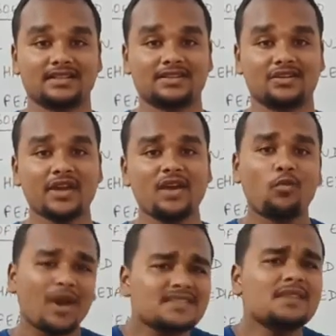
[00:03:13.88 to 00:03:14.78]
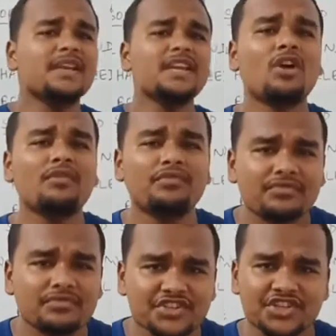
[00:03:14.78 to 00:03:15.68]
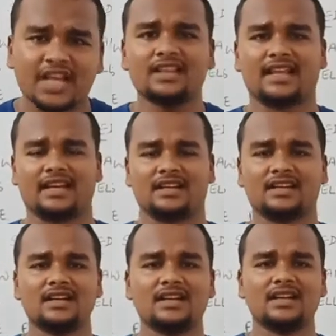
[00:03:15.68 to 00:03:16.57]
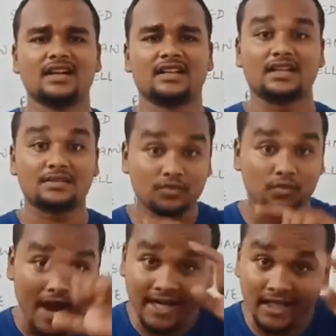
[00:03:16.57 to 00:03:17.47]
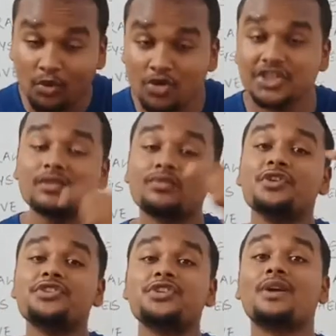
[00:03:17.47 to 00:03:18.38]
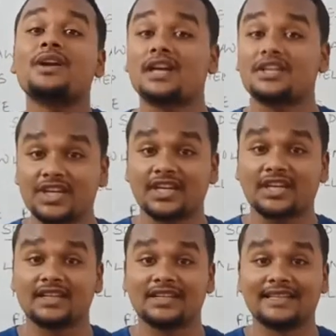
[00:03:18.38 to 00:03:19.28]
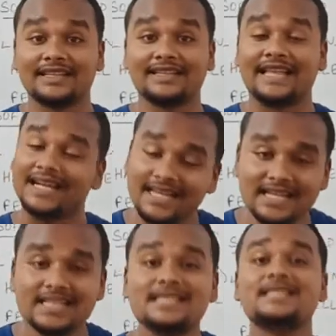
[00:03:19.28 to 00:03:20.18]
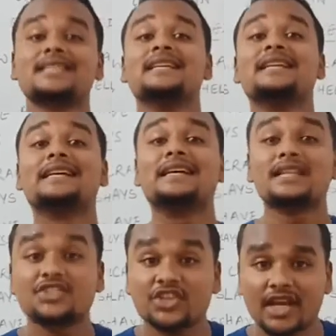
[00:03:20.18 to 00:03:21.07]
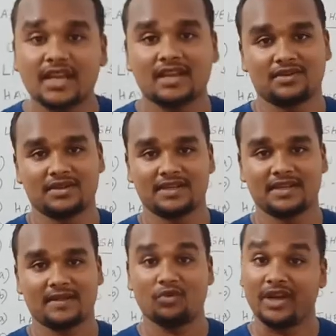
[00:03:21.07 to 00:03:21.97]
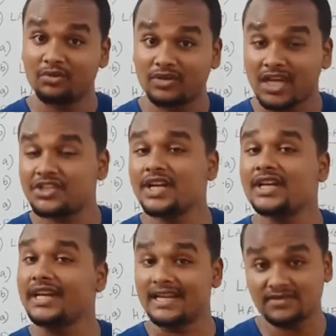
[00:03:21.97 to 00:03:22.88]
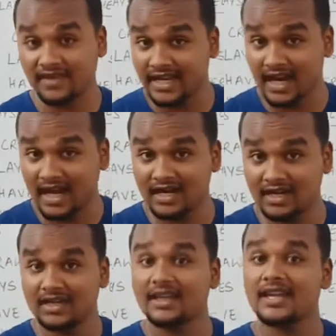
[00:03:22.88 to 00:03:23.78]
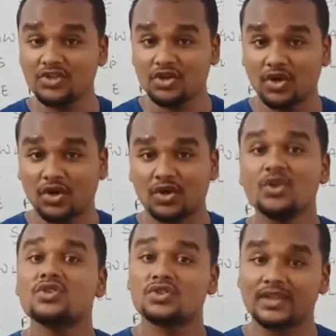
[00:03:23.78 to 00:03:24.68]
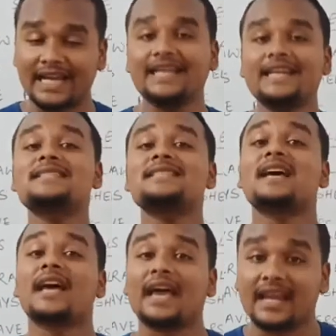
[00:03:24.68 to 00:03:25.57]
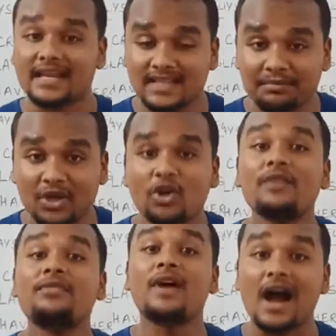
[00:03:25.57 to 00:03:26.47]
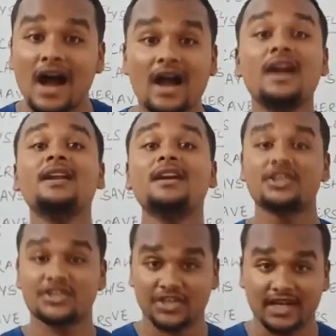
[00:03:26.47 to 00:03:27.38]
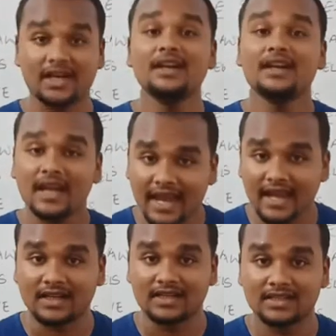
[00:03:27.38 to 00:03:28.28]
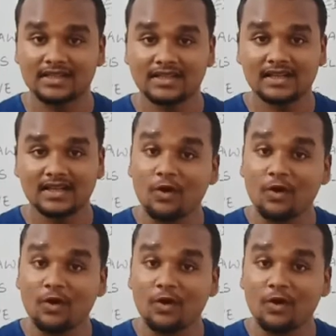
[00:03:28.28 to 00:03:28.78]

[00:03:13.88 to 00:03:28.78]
Okay, what is the meaning of shell then? The white portion which you are touching, that is shell only. When you touch it, it is very hard. Yes or no? So that is an example of hard-shelled egg.